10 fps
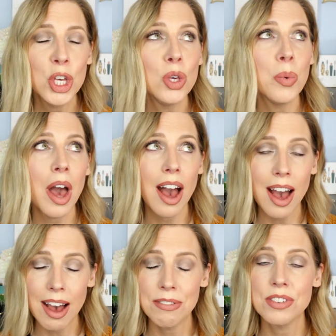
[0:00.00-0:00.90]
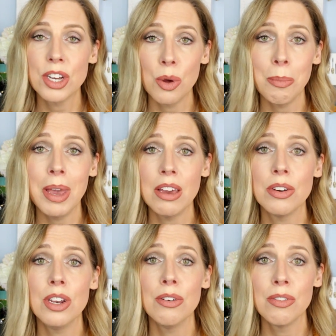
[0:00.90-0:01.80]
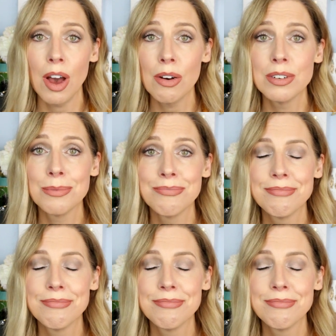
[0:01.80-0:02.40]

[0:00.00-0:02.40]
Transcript: you have to go to Bakery Nouveau.